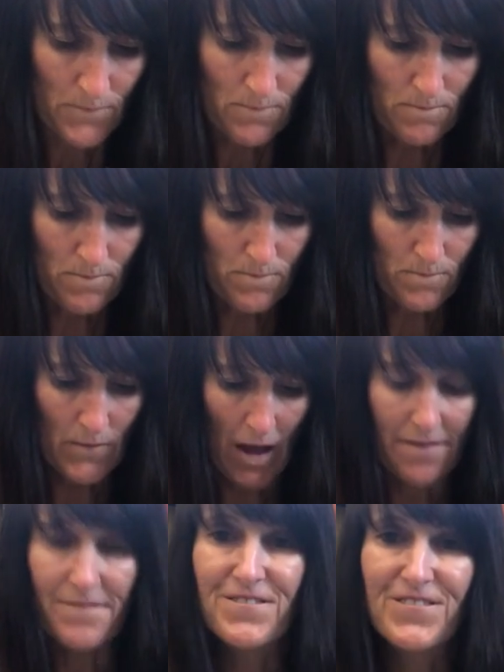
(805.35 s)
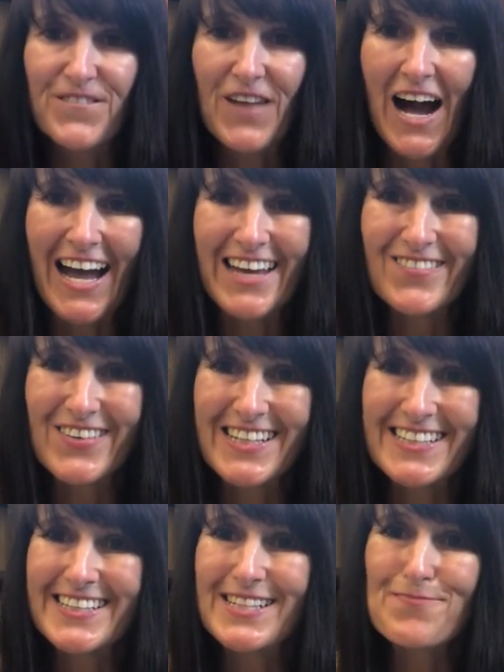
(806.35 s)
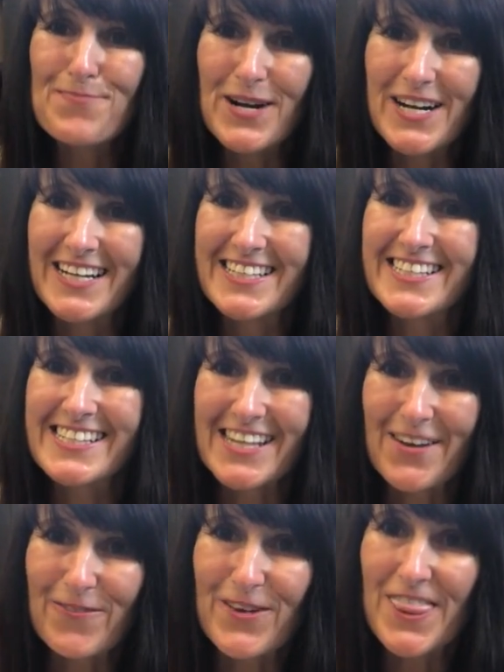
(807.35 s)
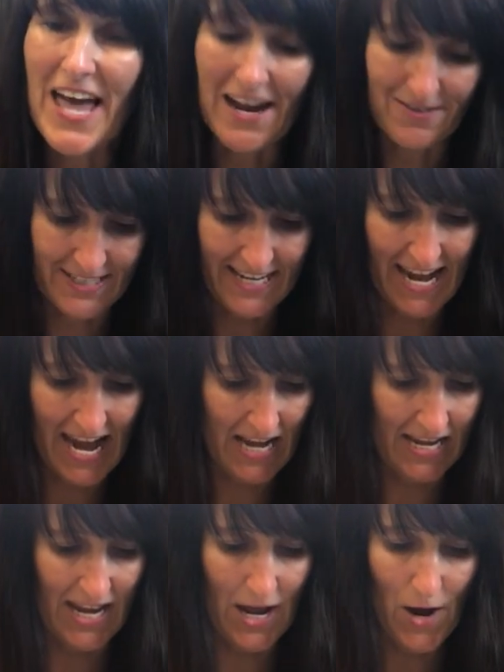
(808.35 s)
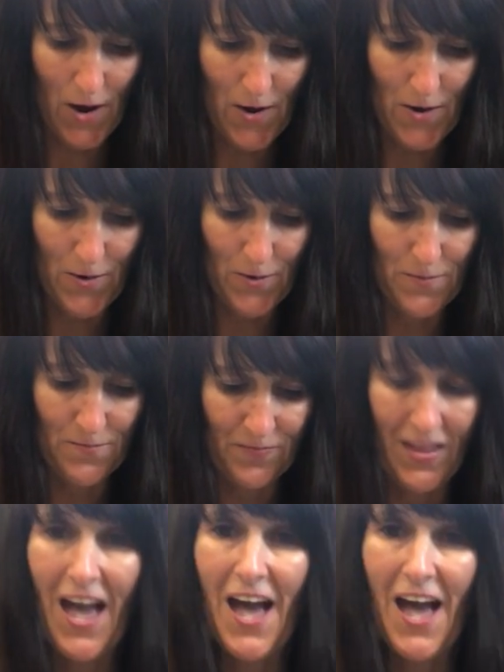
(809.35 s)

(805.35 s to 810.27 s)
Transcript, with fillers: Mm, five little birds without any home.